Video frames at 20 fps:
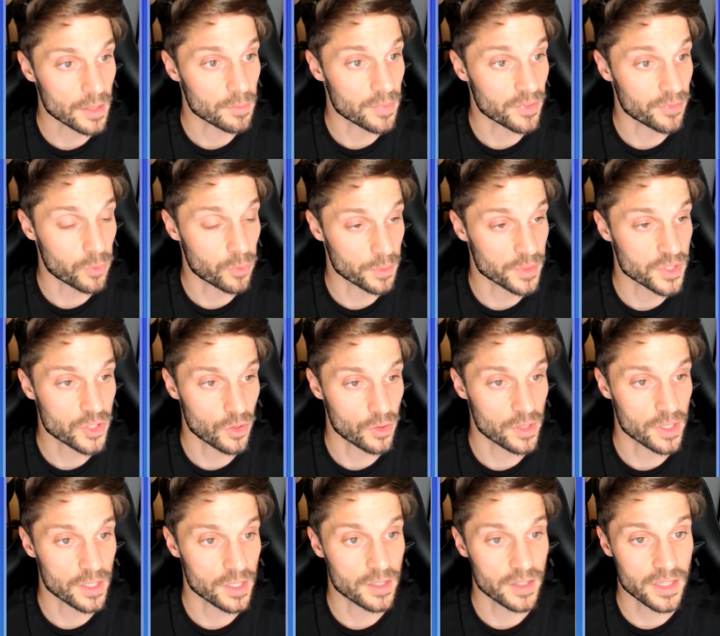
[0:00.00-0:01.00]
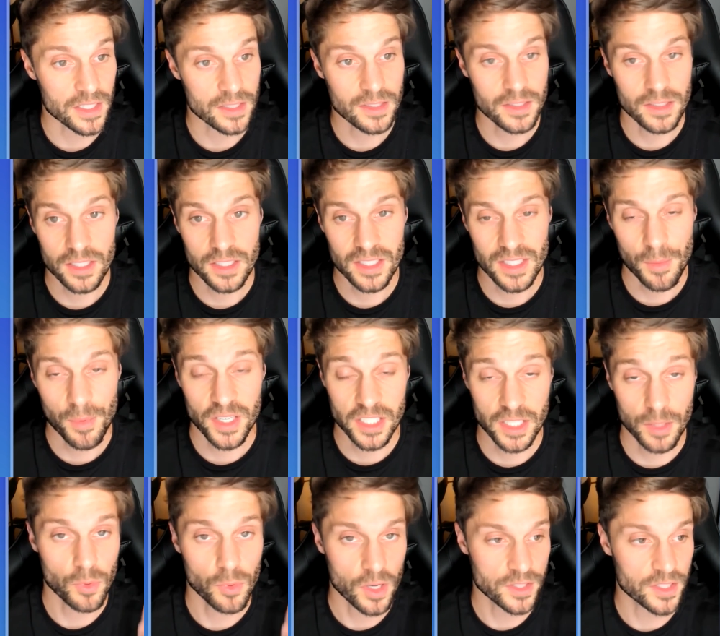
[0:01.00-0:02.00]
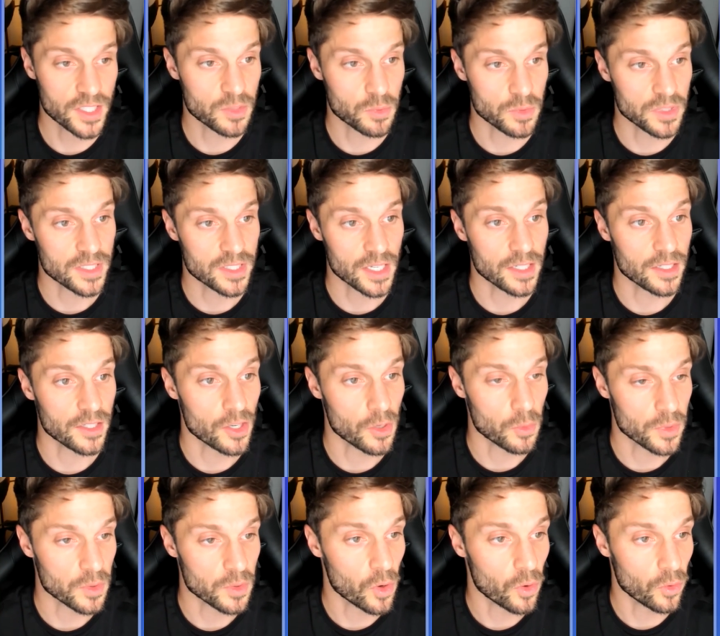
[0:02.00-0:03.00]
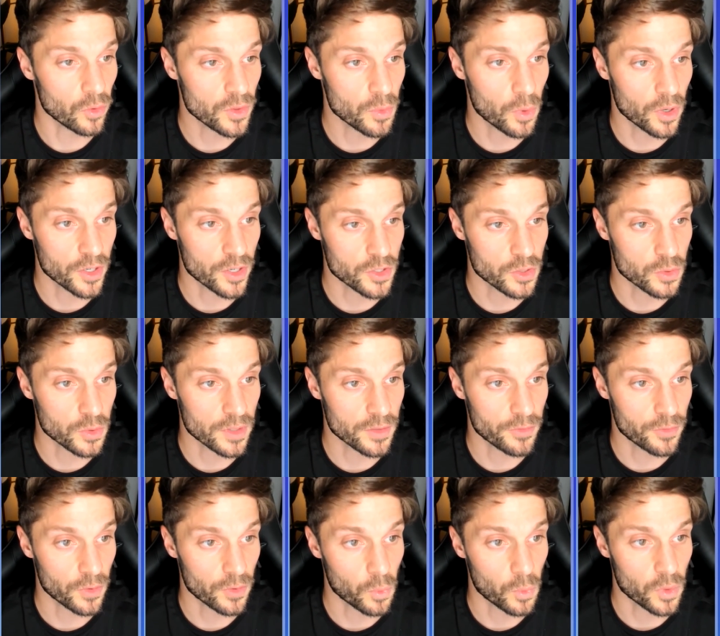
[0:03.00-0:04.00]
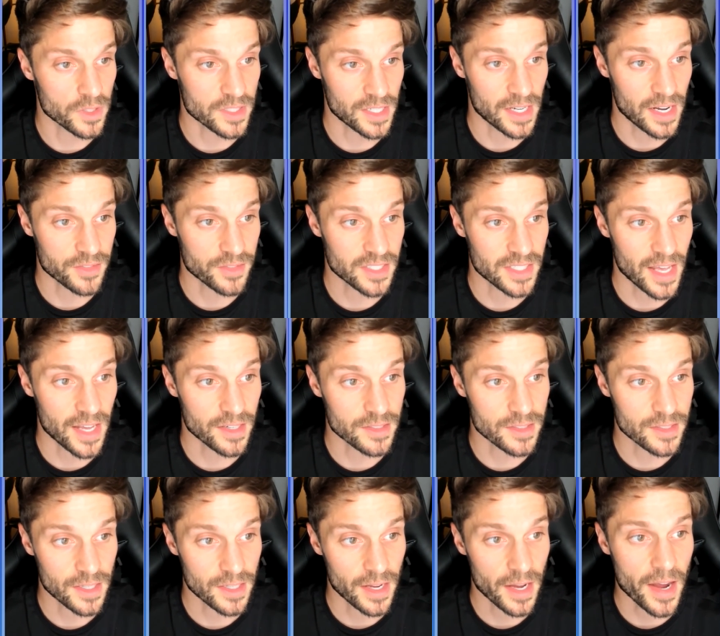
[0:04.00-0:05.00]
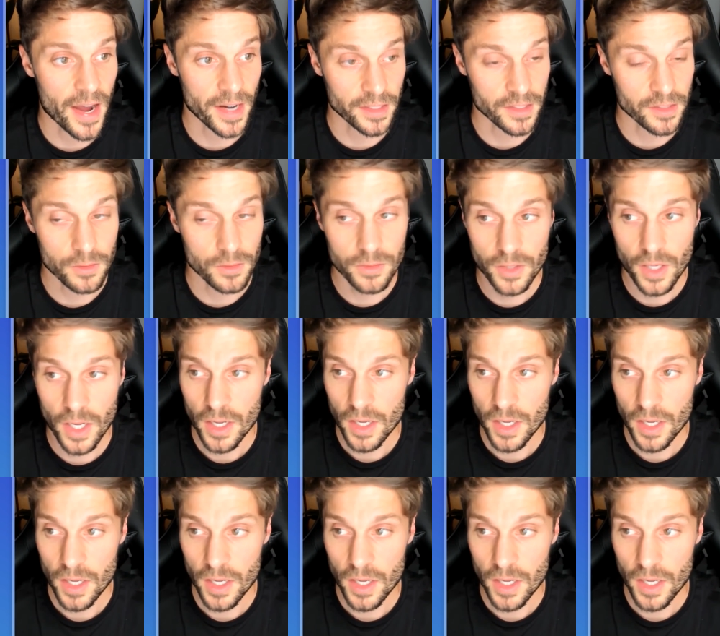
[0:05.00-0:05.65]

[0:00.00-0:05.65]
Before we started this step-by-step process, we said, we only want to do it for the ones that have status active.